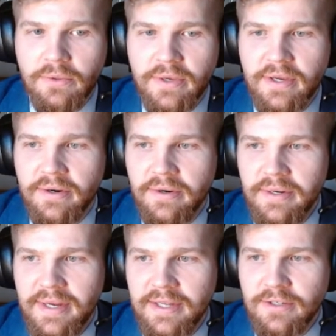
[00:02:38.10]
a look
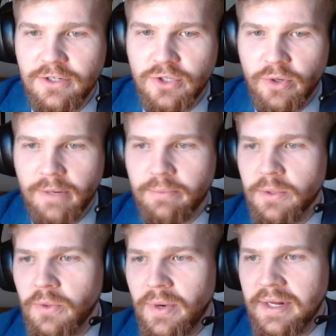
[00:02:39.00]
here. It's not showing up
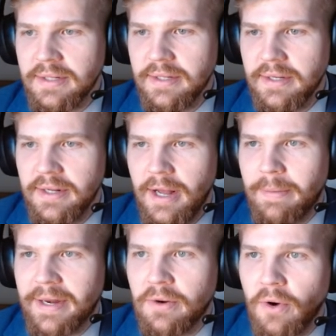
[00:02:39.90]
really well,
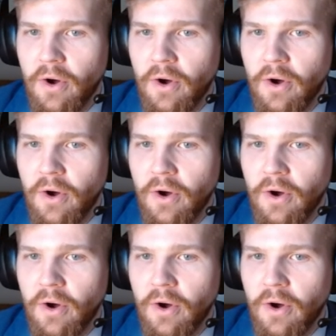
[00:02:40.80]
but here